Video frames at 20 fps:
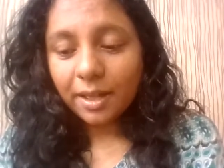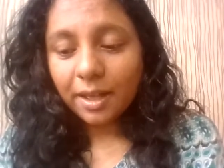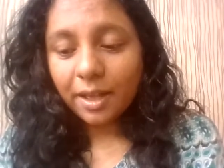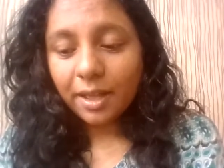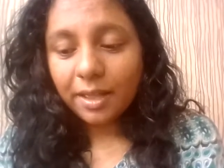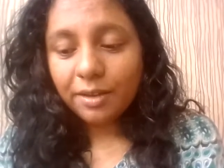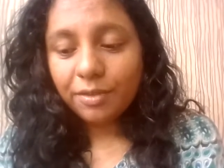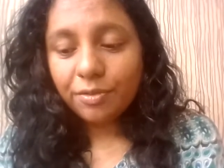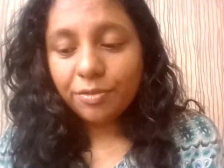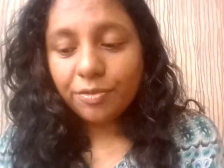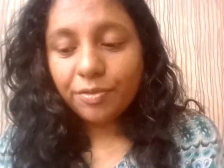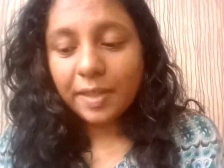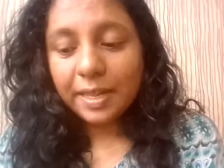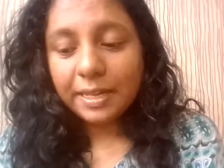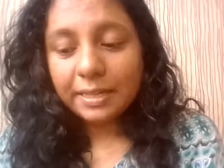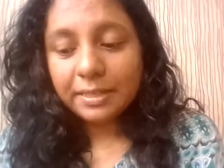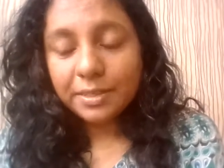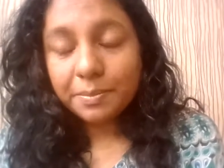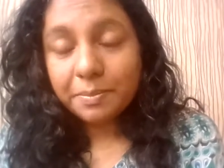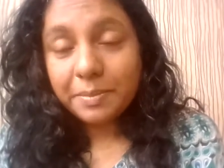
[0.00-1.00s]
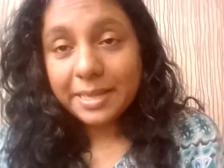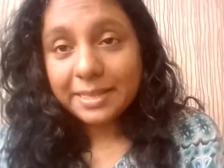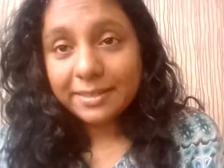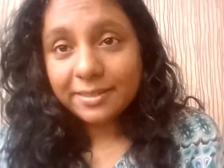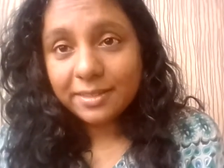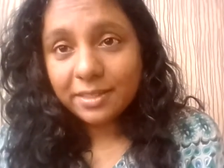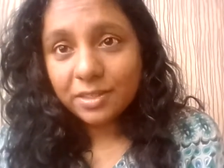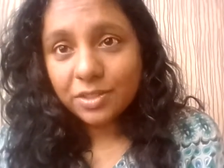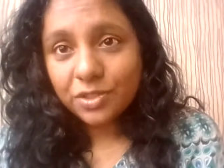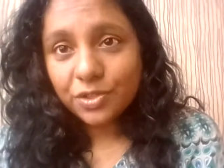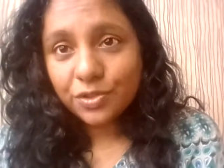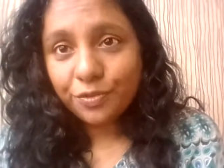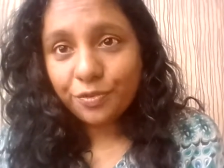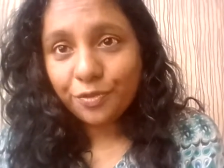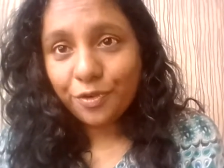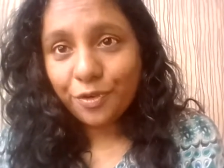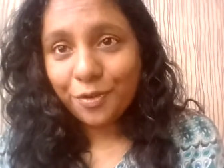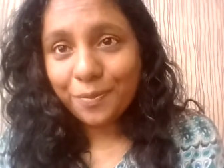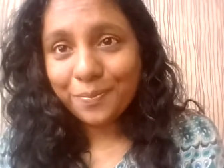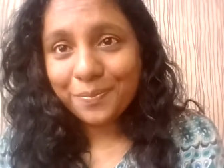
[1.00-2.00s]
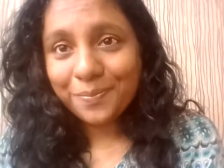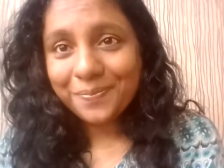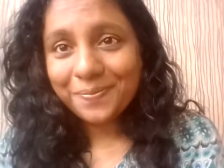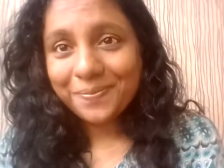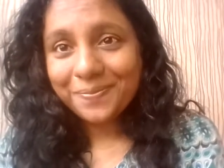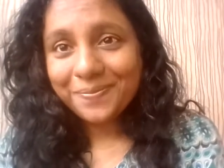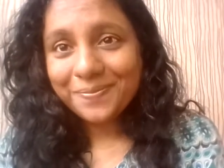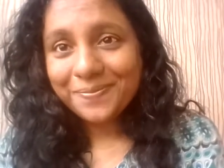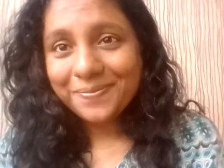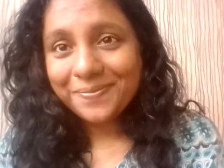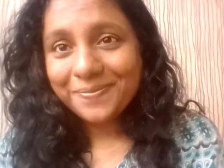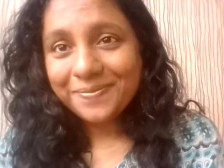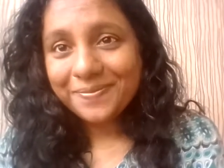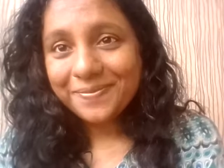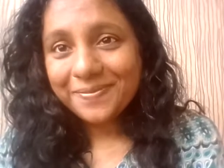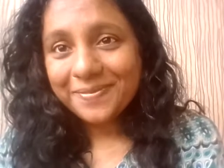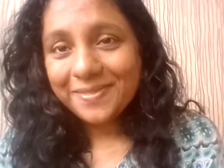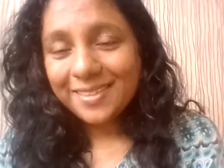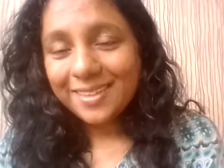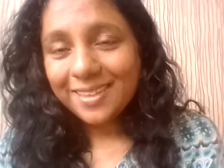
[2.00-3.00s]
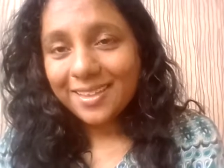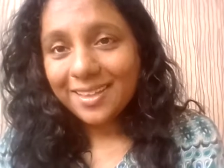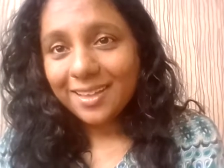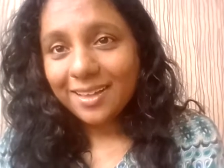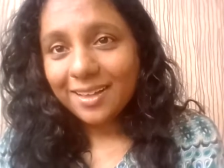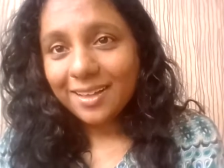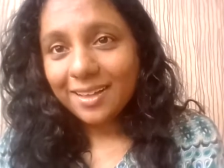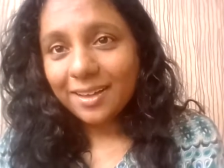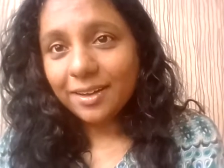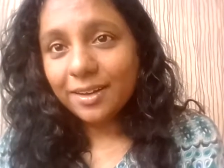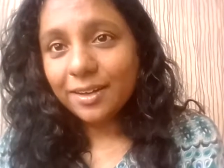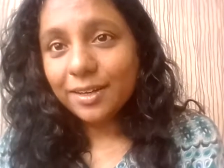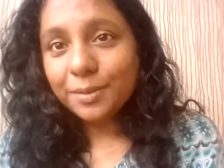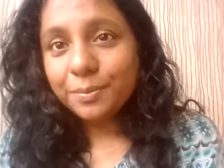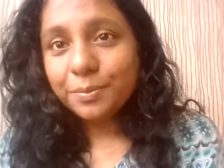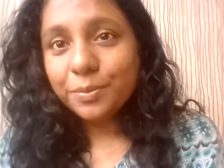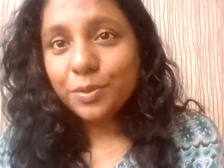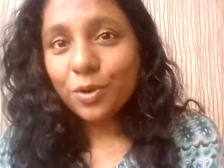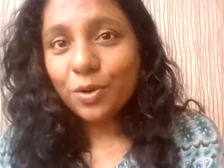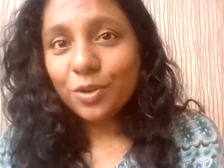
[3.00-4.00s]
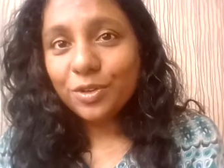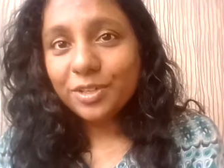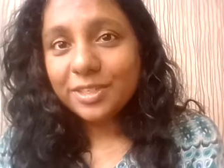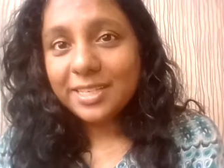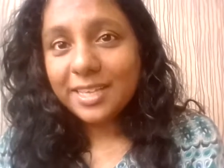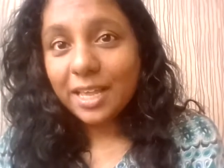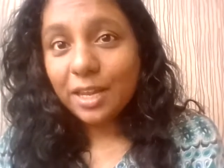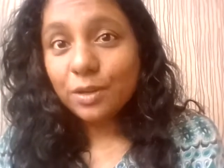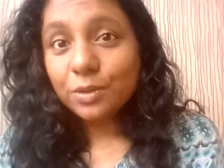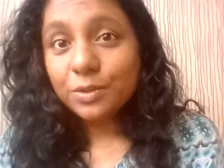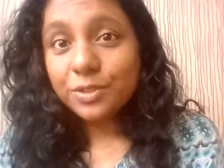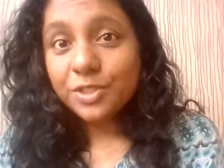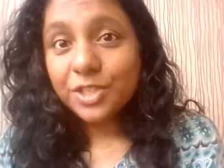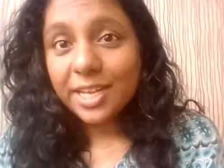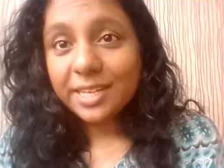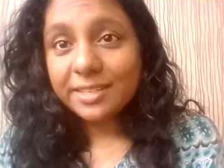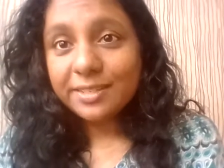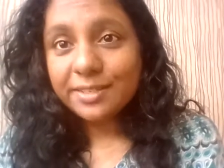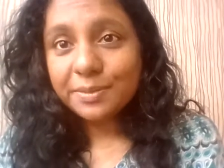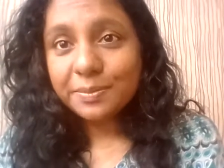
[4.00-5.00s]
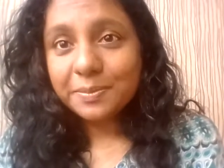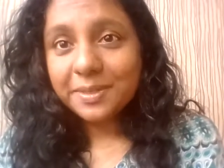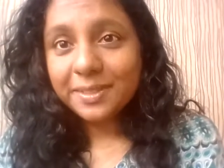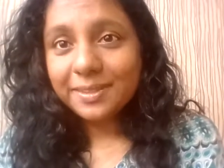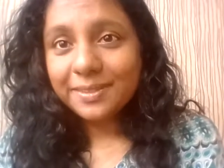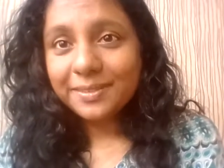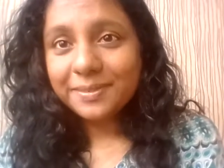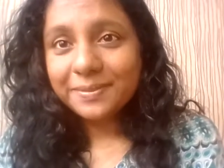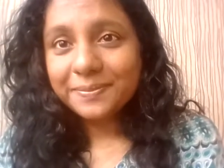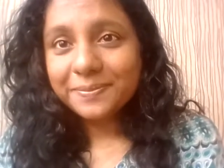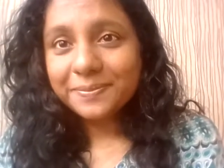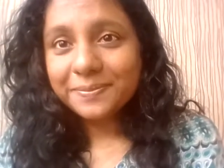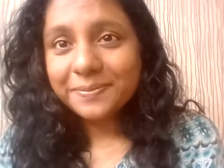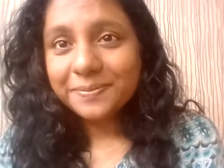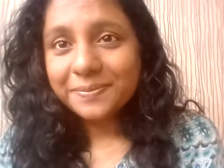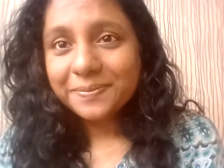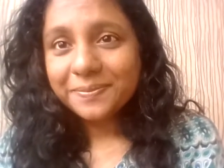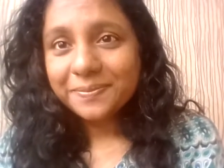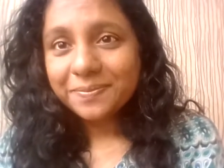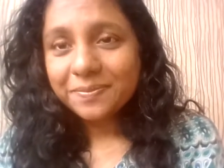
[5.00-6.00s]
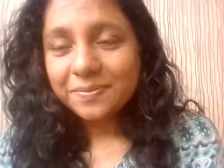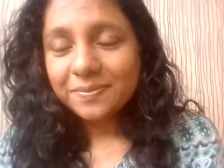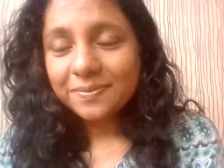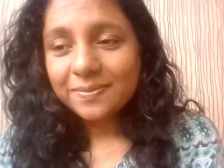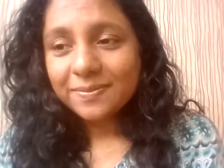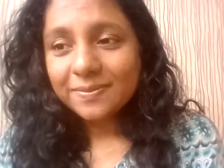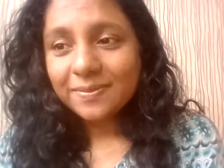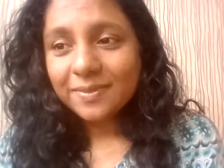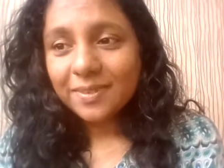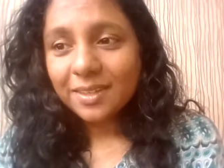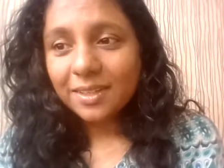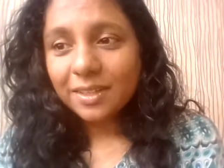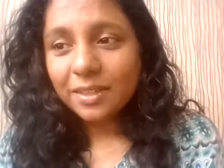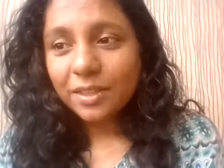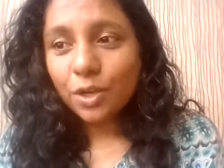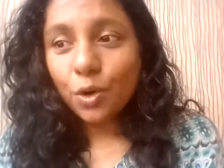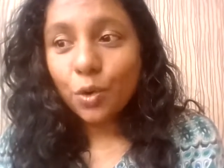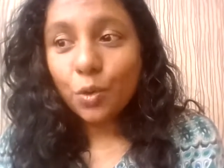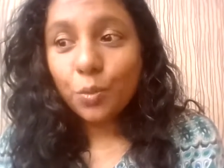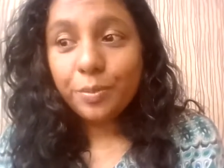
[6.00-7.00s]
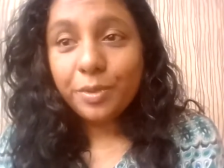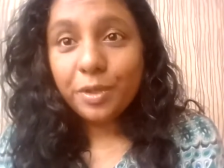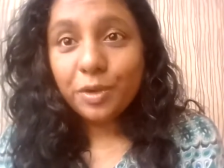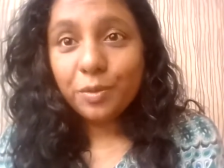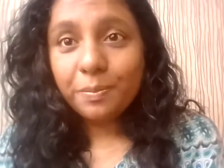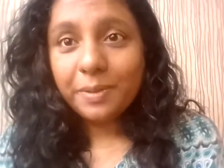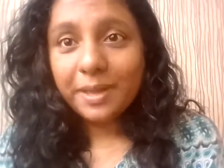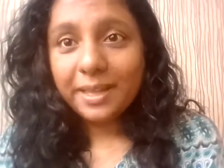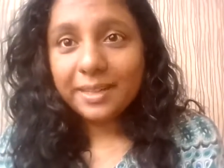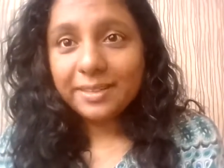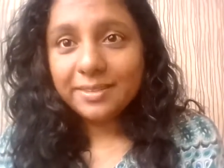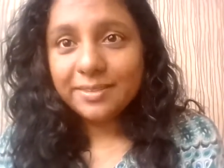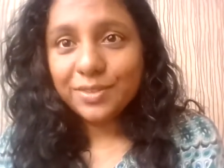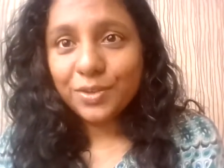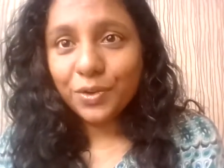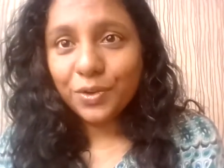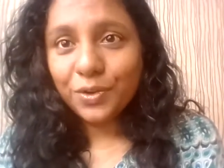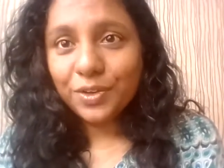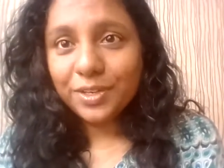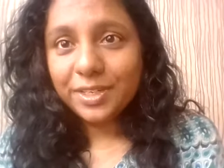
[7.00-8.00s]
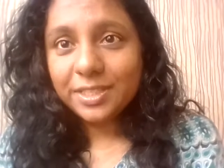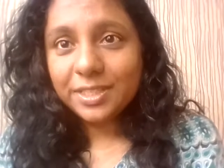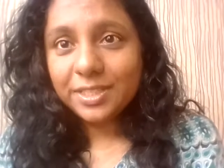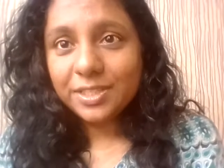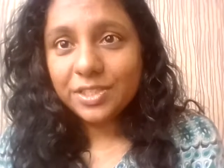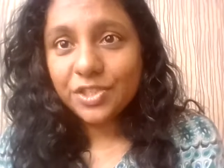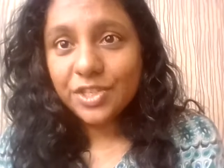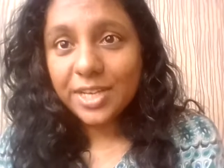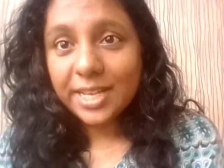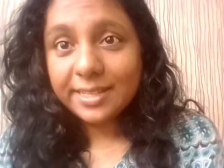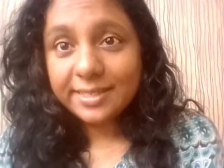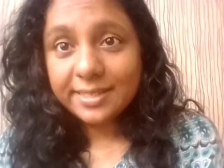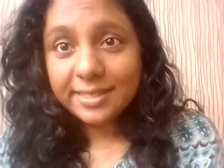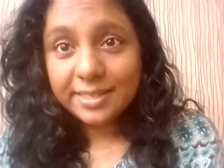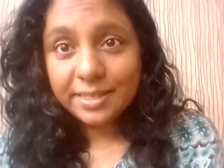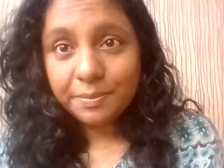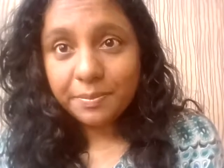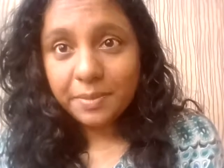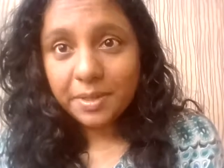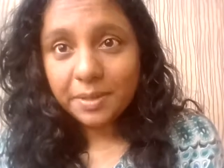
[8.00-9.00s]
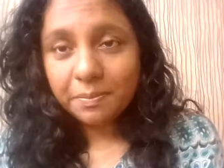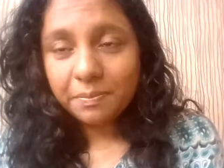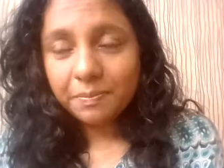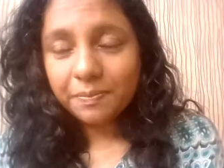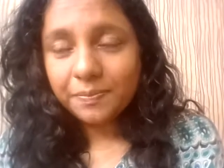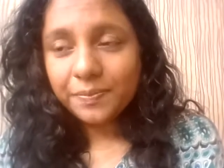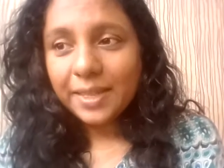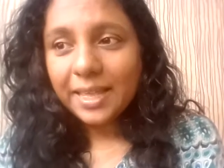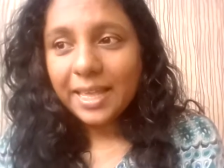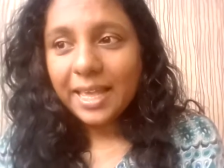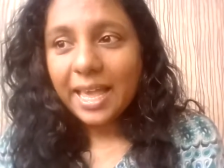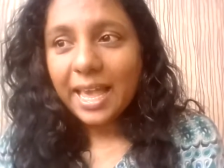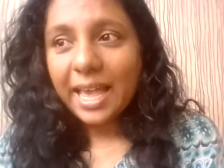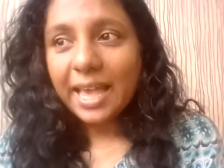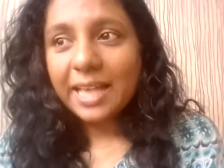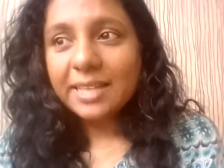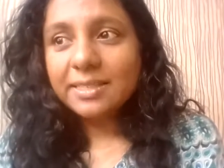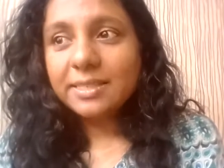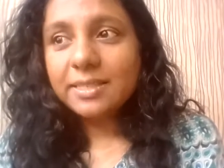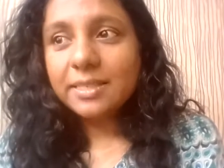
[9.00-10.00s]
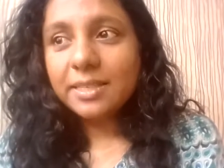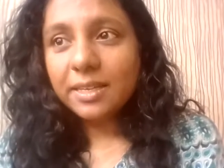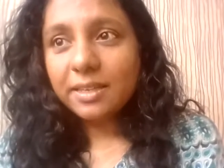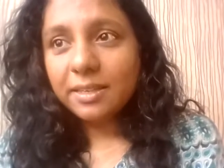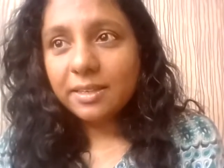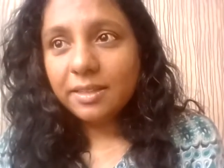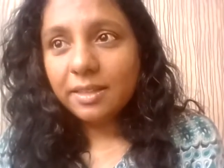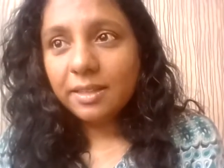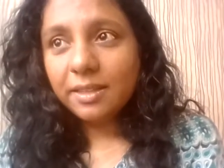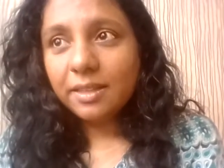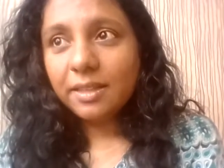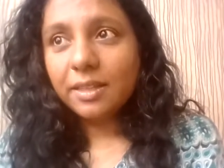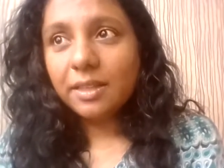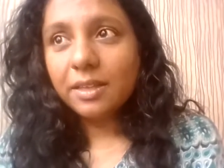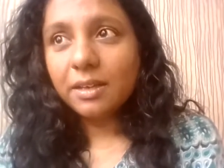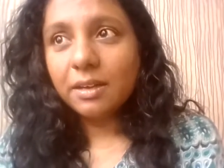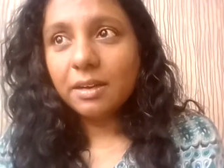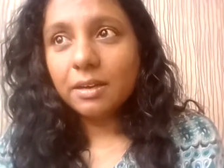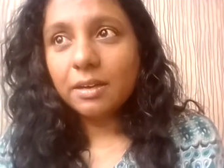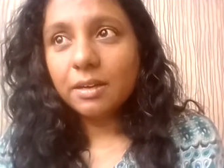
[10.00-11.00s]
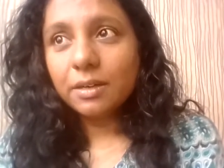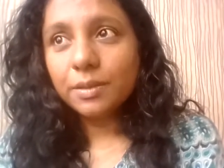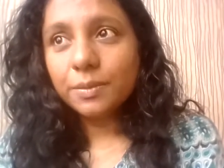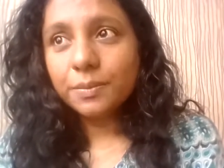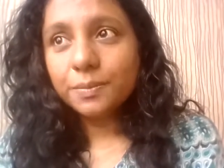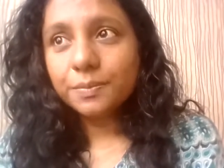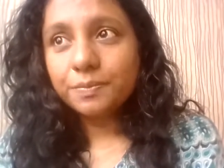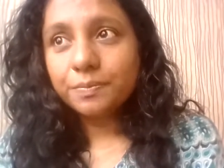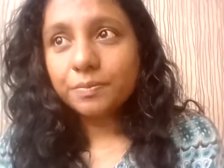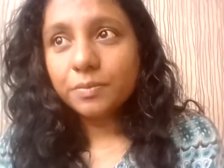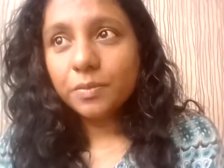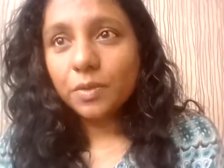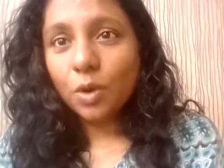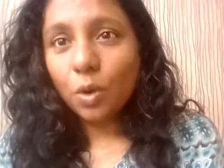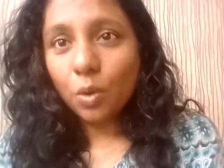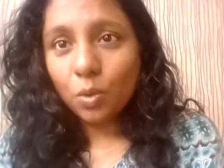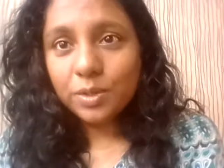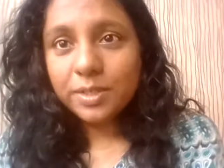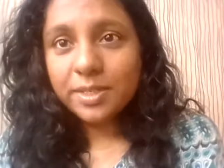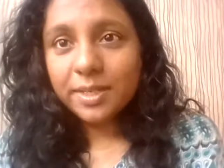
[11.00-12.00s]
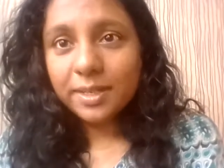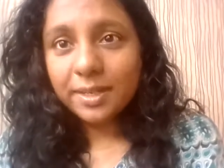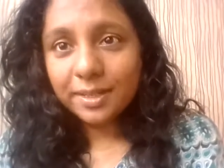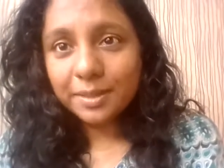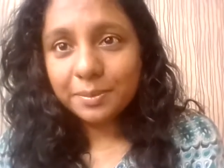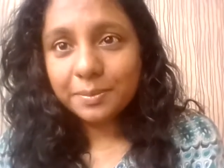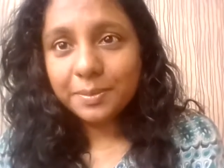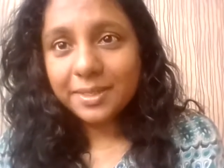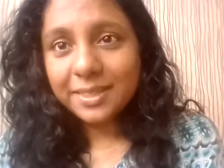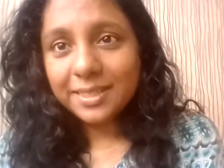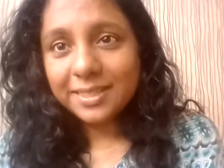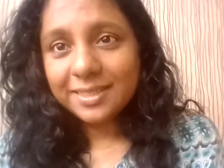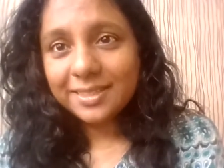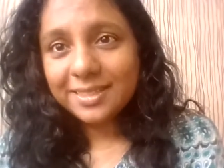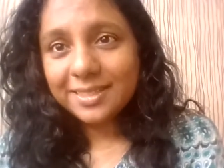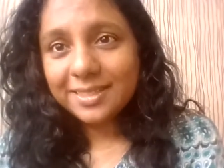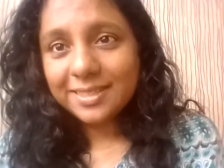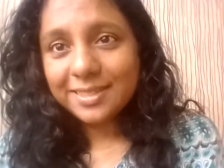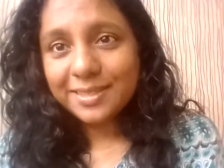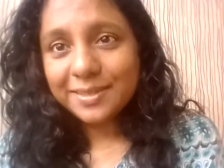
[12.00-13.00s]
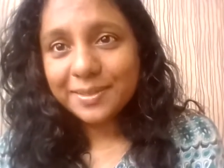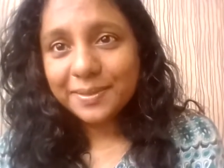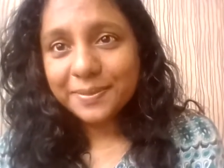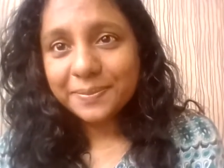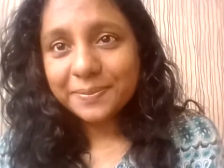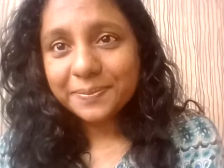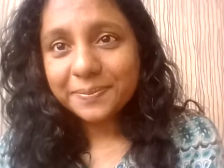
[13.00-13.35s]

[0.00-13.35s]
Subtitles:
I'd felt a message from a herb called yellow jasmine. The homeopaths call it gelsemium, as did the older herbalists.